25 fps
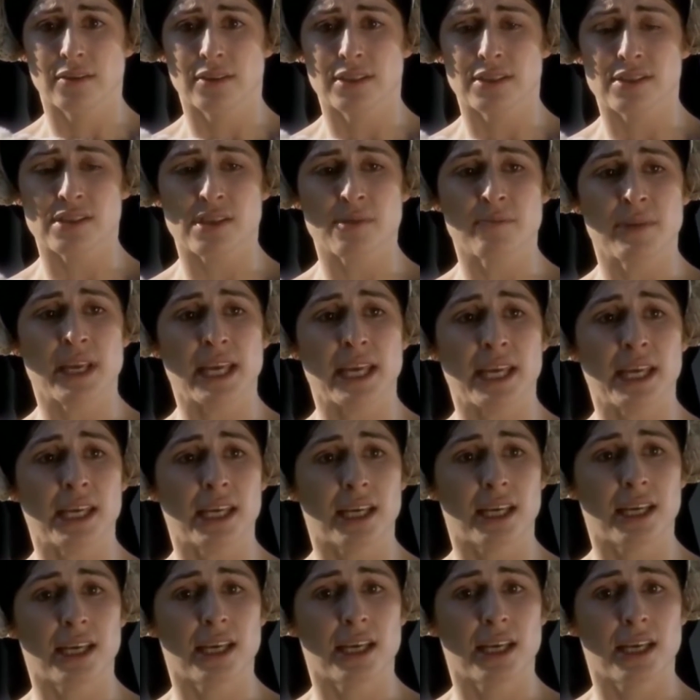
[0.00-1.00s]
To me,
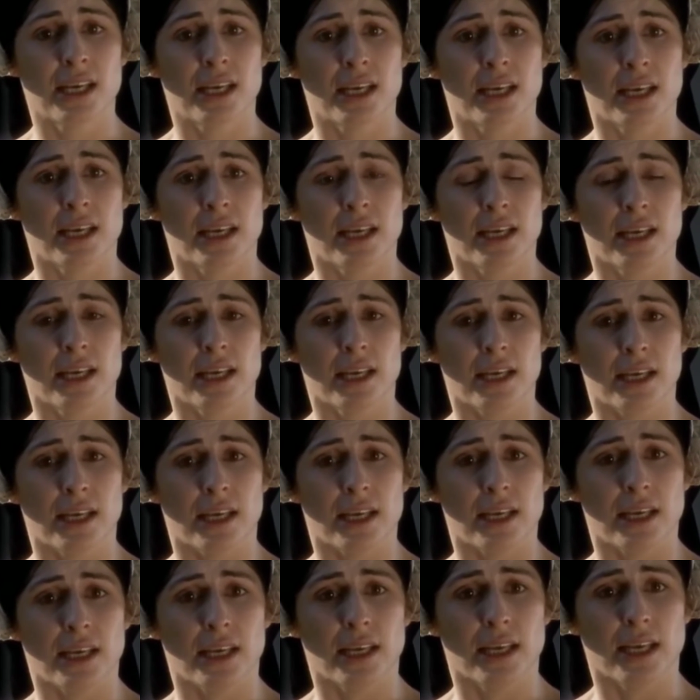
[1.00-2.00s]

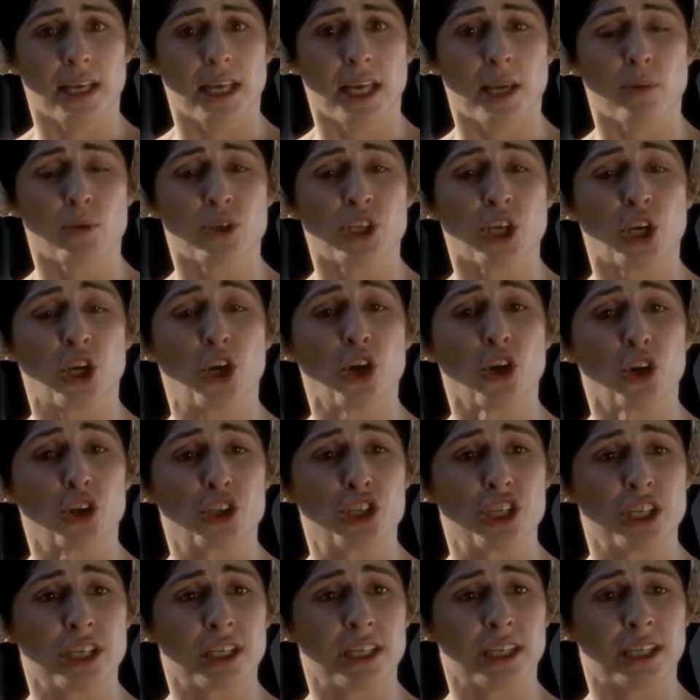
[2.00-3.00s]
he was a
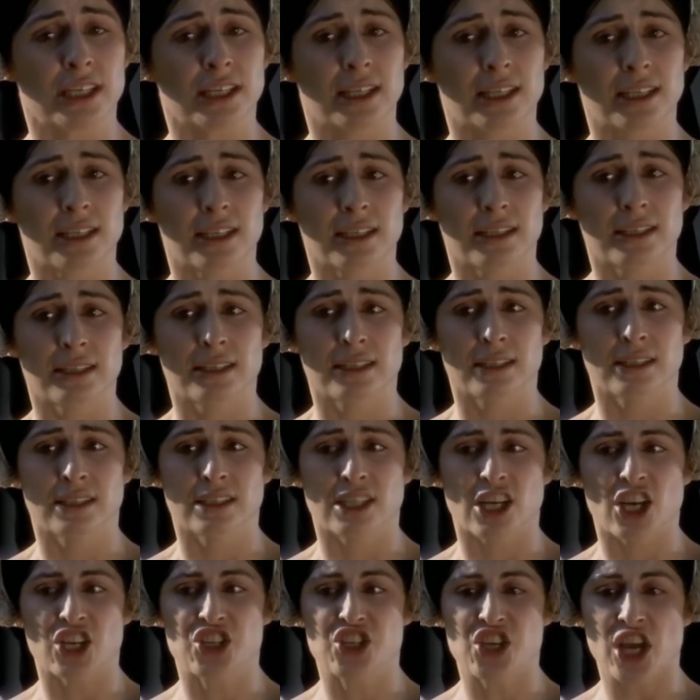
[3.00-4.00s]
good,
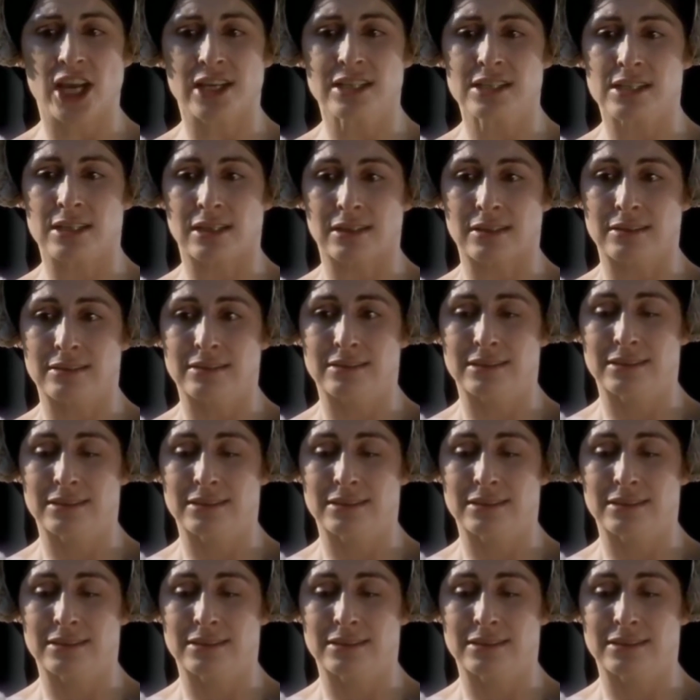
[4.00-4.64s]
a gentle,